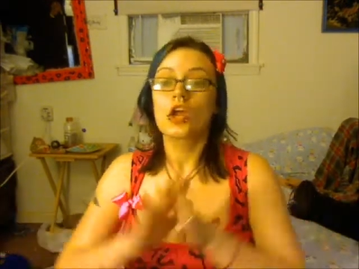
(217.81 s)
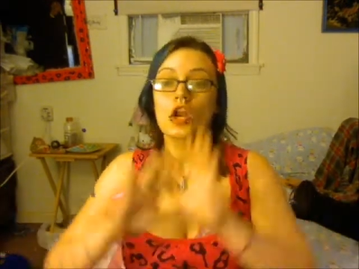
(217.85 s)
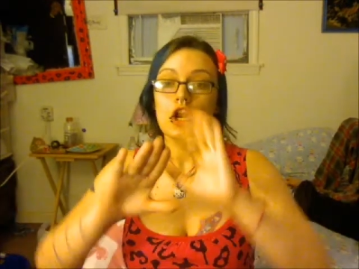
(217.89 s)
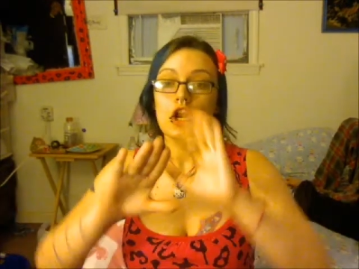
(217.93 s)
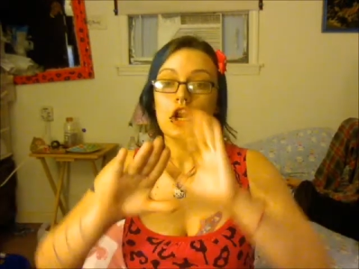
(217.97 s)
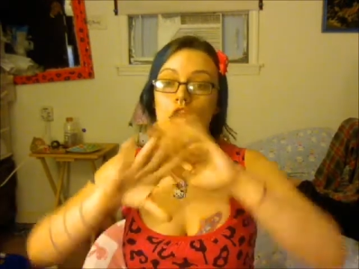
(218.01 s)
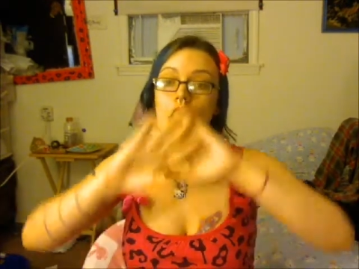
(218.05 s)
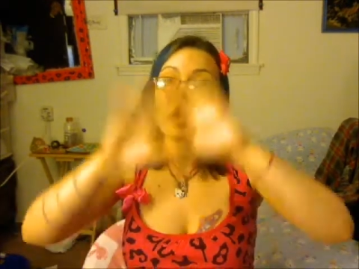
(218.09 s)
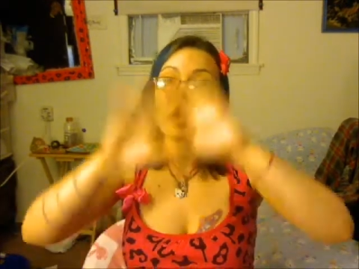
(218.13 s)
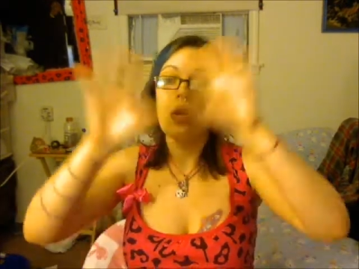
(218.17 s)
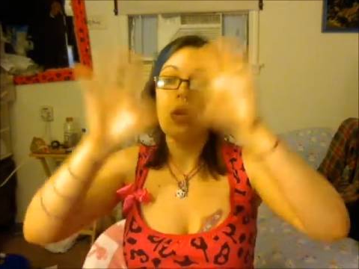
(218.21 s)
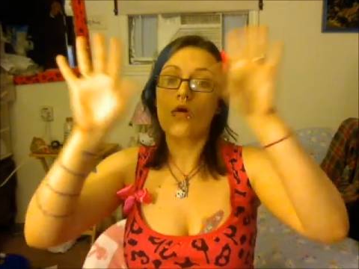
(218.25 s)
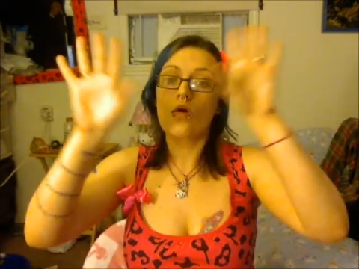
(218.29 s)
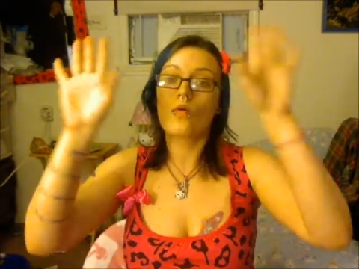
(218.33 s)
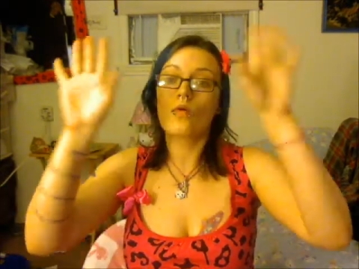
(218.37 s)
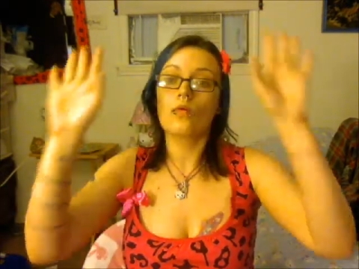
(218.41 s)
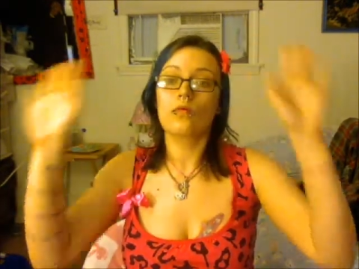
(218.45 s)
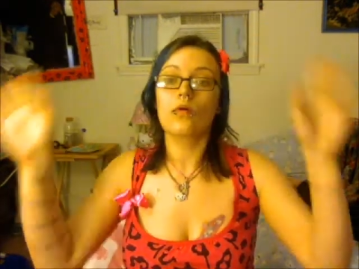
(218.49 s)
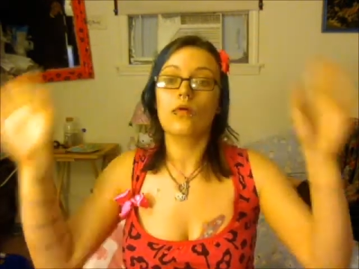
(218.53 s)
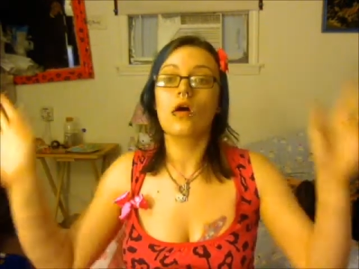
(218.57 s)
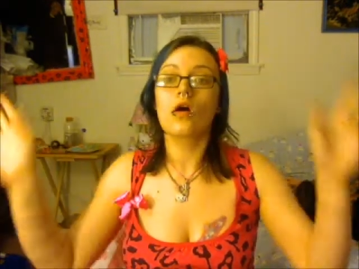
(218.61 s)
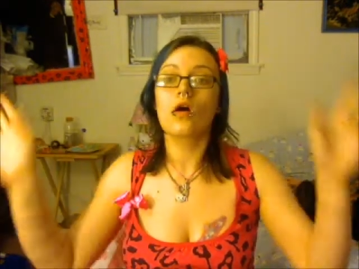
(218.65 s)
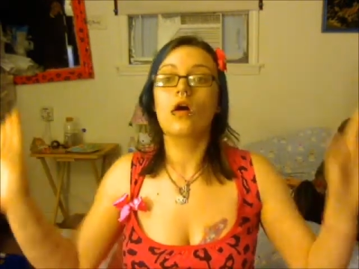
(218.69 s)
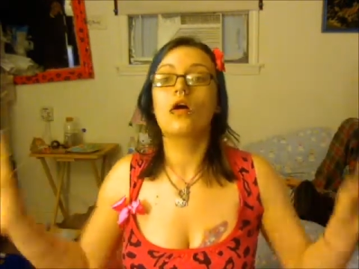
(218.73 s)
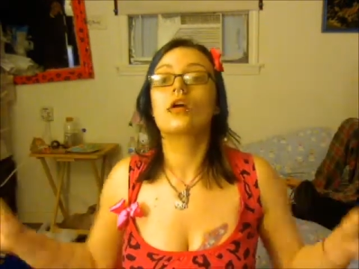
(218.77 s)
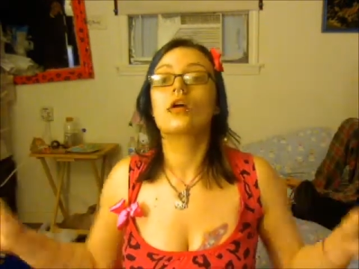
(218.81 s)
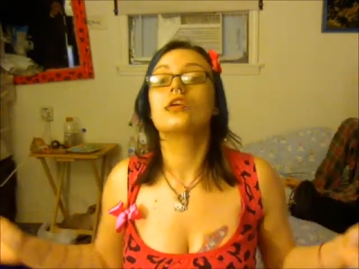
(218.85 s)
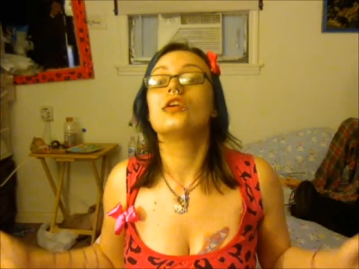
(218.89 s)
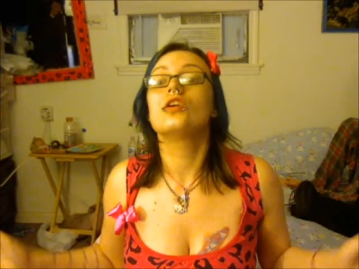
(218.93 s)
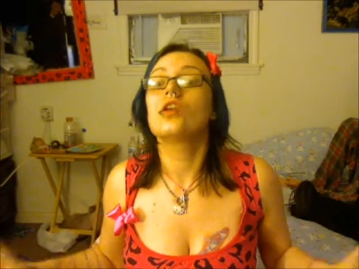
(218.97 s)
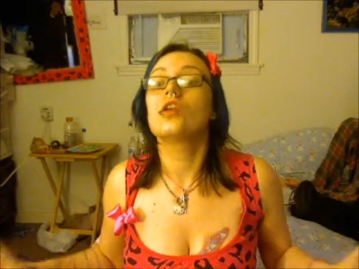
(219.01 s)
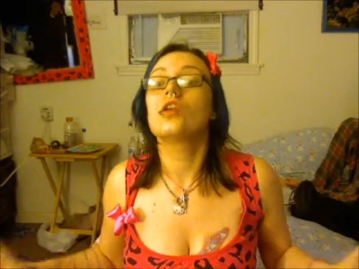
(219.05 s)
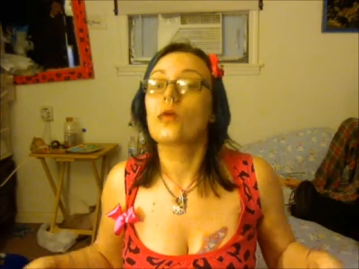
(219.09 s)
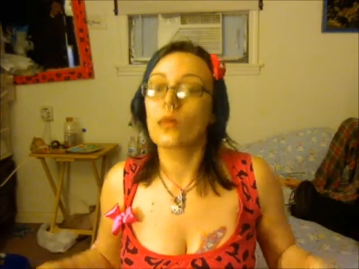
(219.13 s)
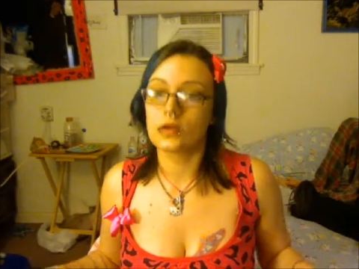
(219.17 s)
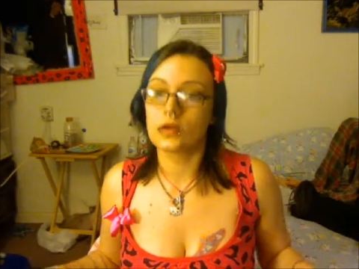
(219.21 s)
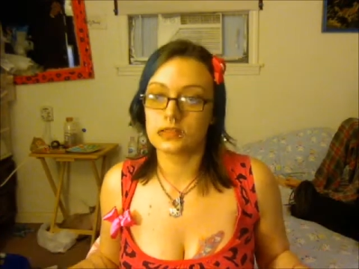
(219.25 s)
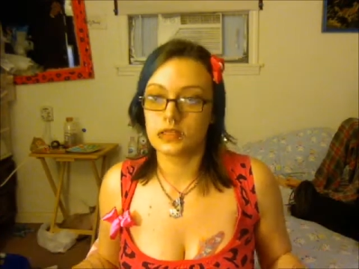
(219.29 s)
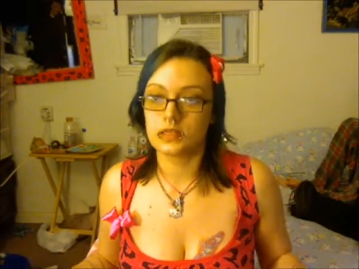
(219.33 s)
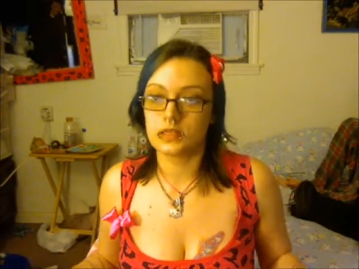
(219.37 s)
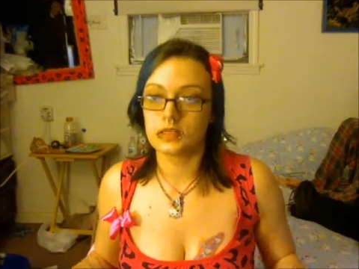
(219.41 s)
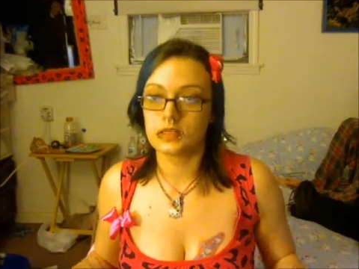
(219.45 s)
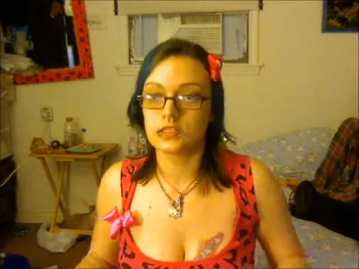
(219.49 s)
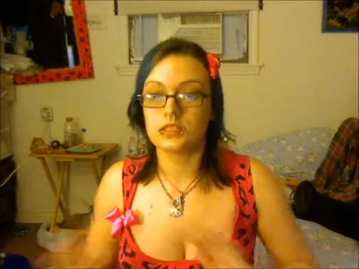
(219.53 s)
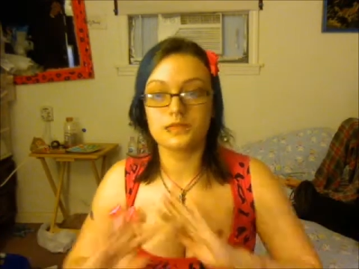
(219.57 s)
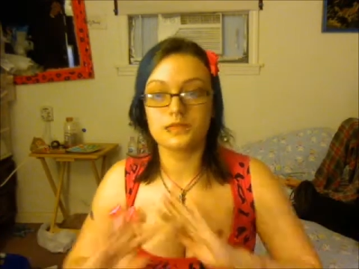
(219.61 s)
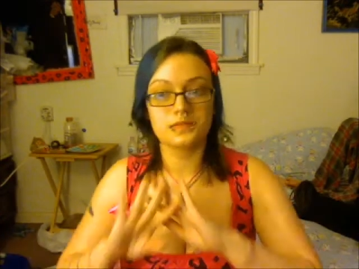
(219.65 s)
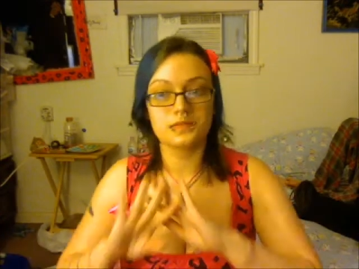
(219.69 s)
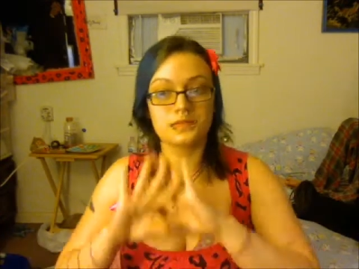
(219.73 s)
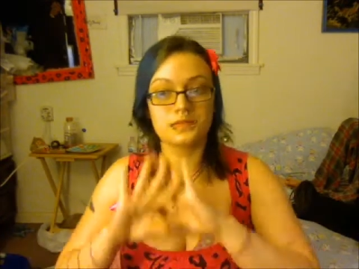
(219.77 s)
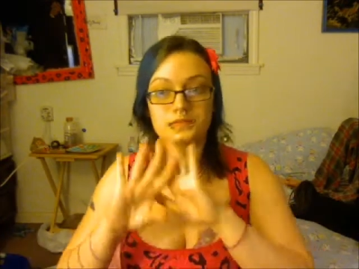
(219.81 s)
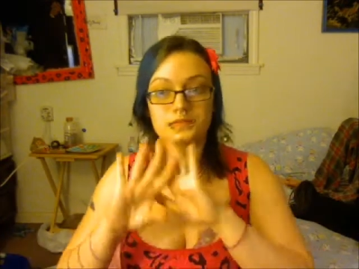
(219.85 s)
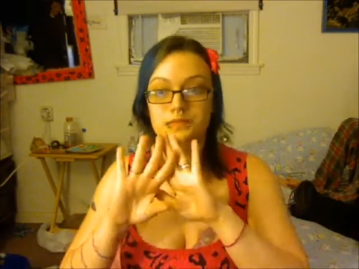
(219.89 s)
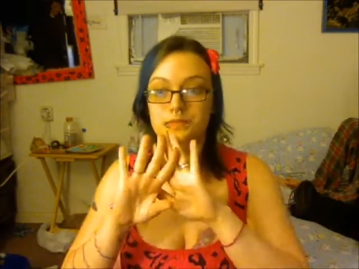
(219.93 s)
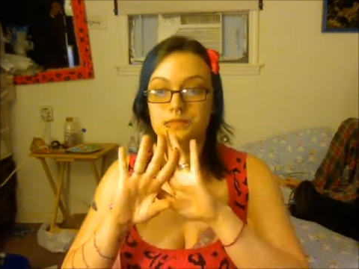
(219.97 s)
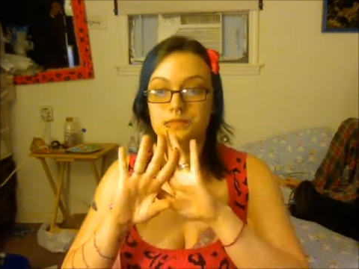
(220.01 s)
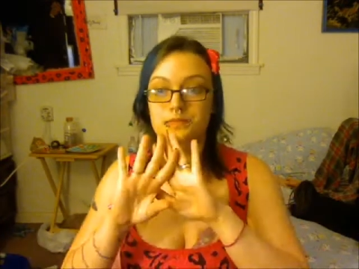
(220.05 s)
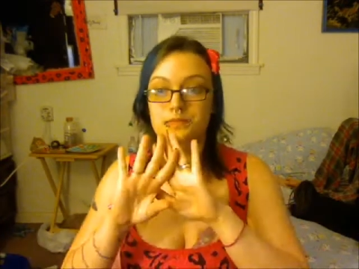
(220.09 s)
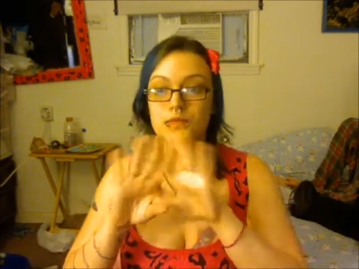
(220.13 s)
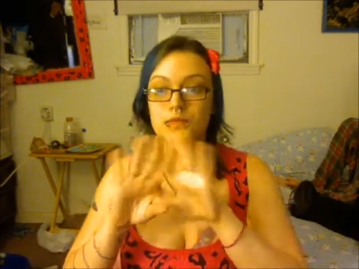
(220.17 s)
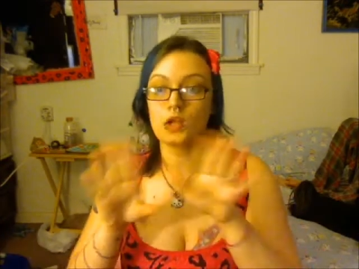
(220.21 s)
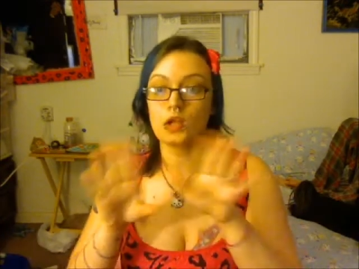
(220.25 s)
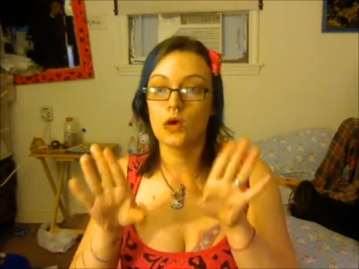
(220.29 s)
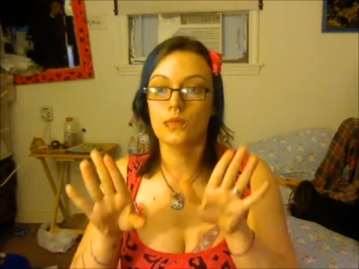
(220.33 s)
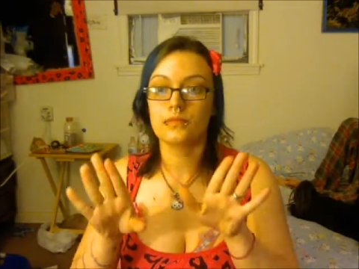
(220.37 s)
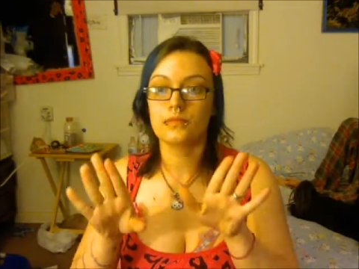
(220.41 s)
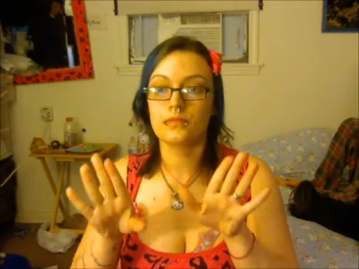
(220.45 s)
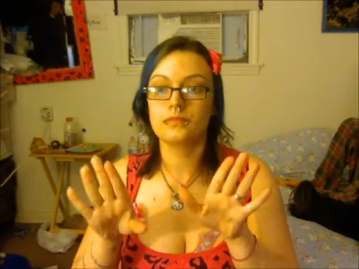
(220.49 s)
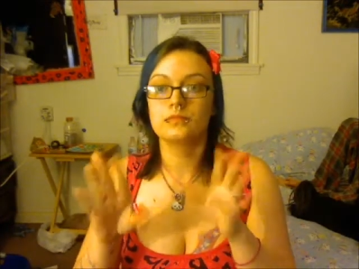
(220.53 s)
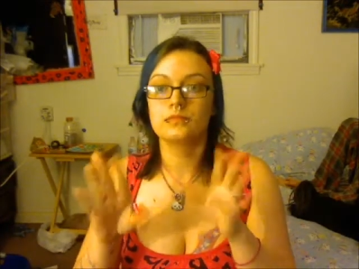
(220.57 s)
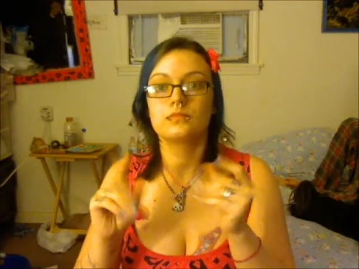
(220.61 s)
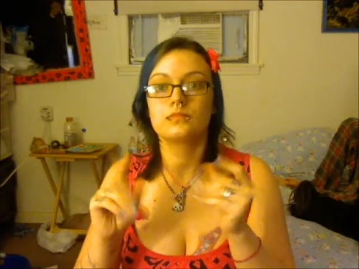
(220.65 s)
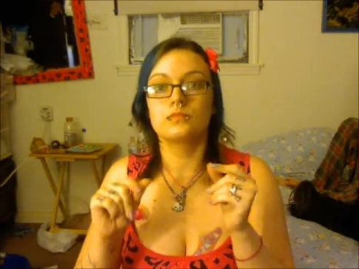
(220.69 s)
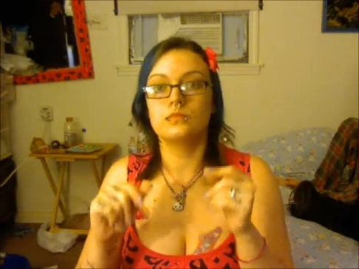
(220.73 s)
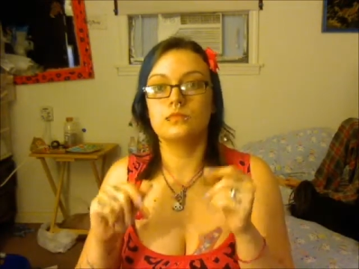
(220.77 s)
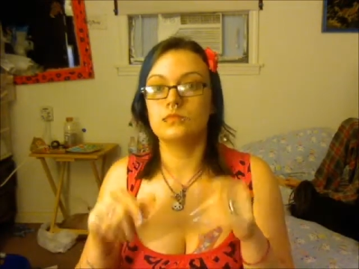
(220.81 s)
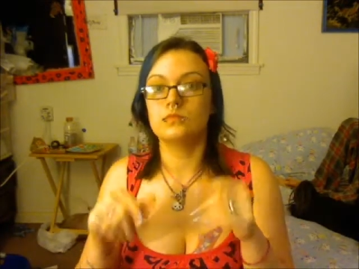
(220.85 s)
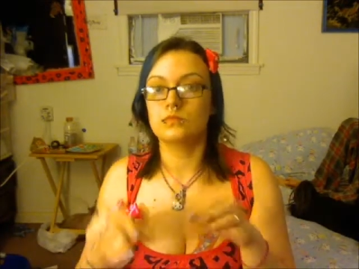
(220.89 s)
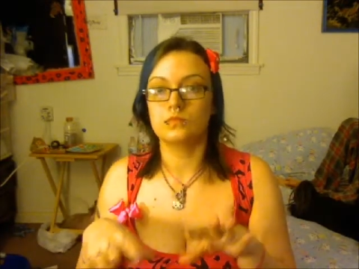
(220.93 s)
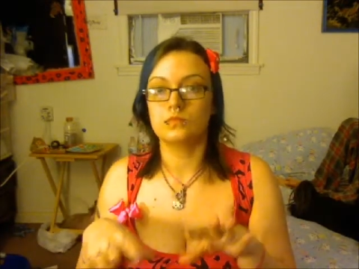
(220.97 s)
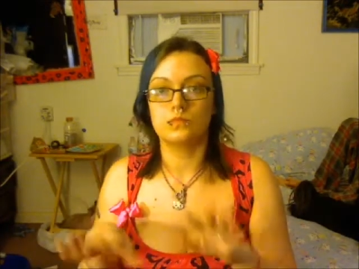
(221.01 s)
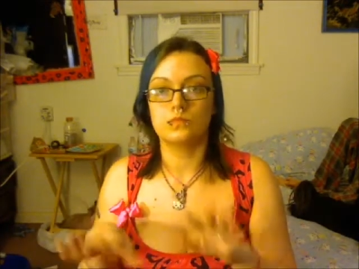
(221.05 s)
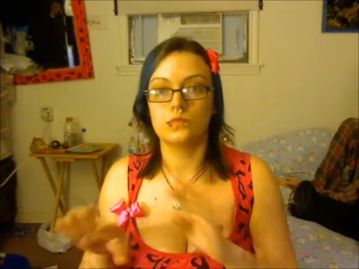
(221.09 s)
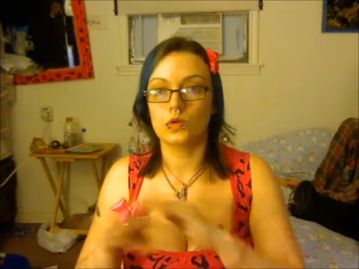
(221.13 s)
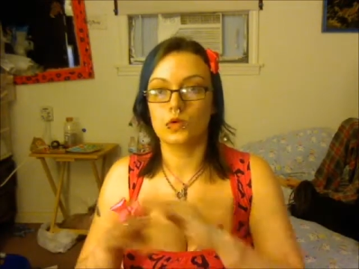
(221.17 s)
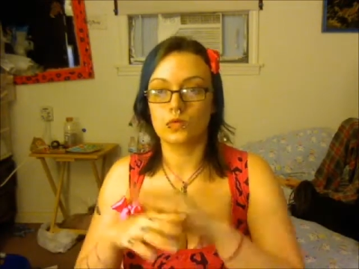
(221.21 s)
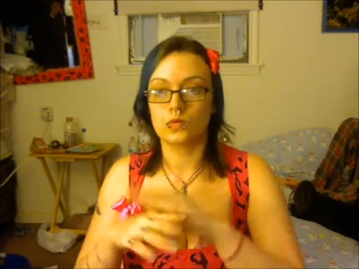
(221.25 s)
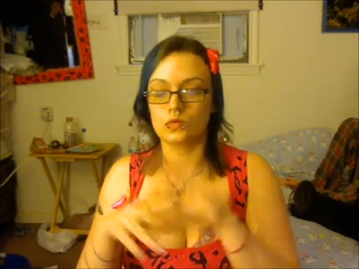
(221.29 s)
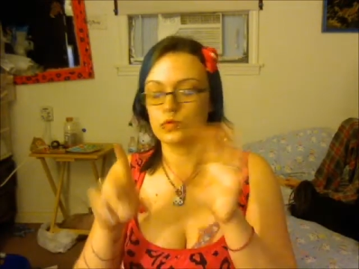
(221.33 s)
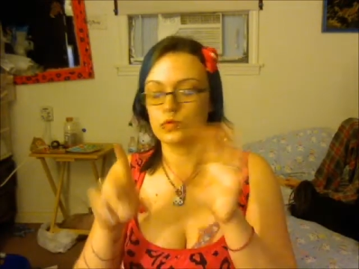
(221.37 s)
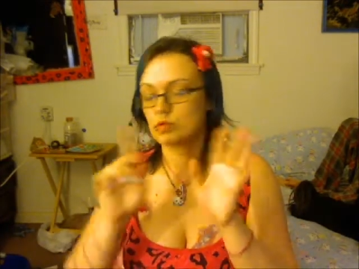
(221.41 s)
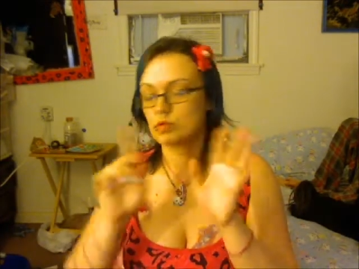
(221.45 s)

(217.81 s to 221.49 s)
No, wrong. You don't want to touch it. No. No.